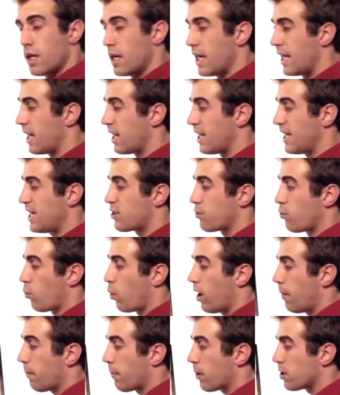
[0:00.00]
and at least
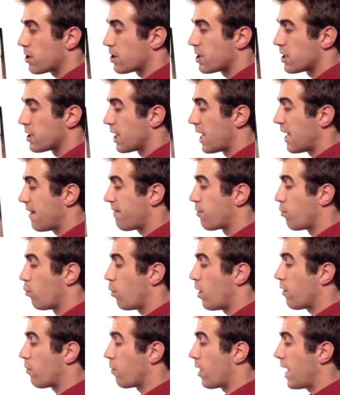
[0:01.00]
1 person left,
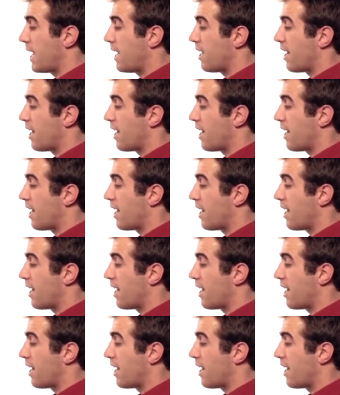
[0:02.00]
1 right